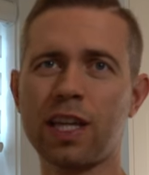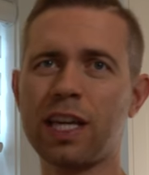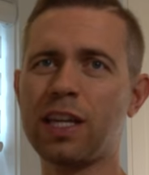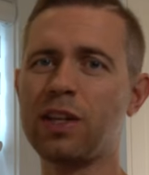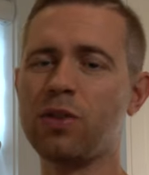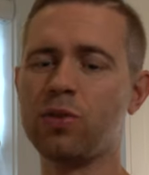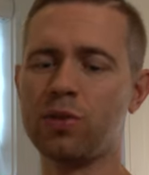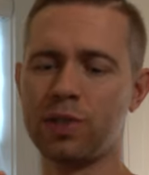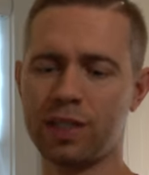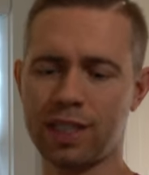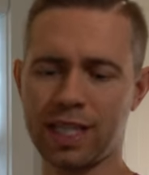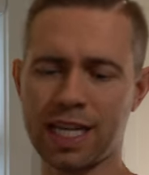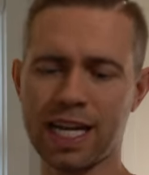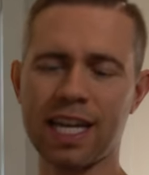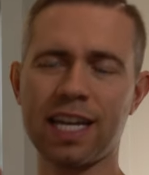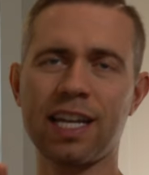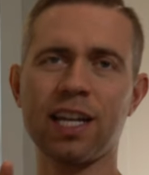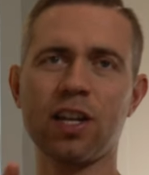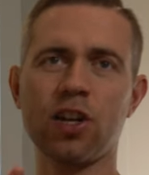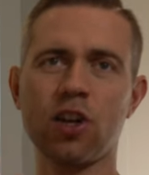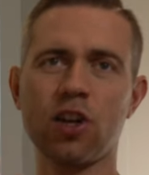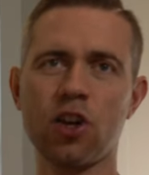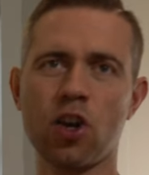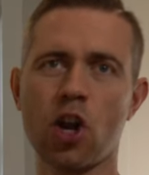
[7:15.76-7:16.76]
that you
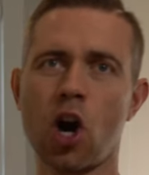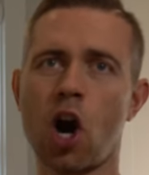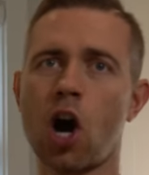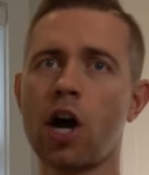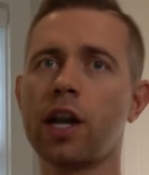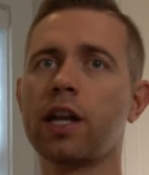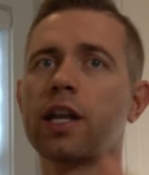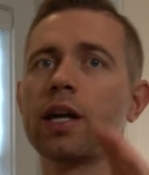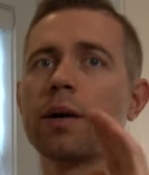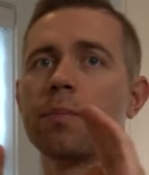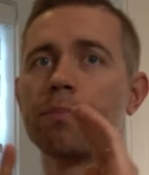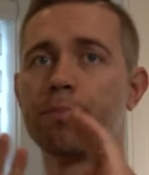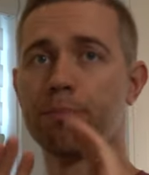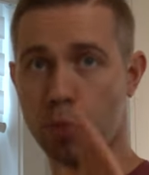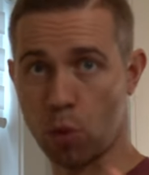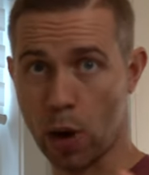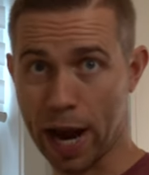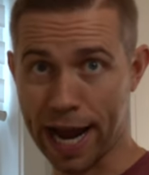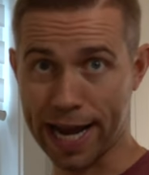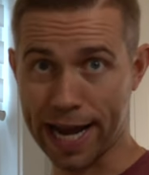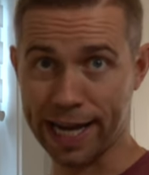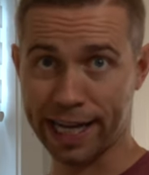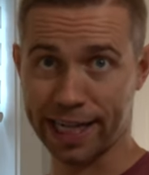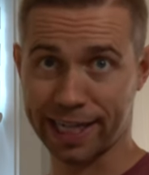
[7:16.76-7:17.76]
did not
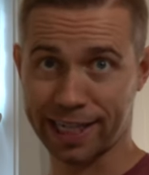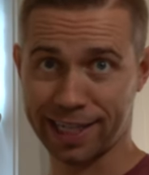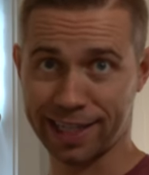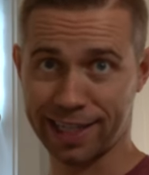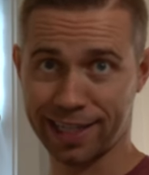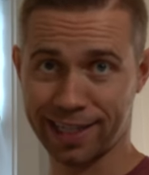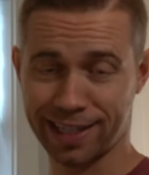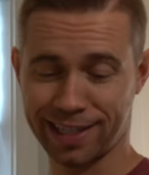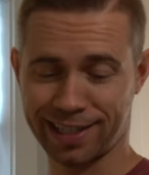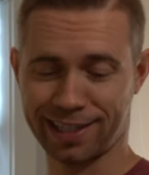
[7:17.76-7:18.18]
break.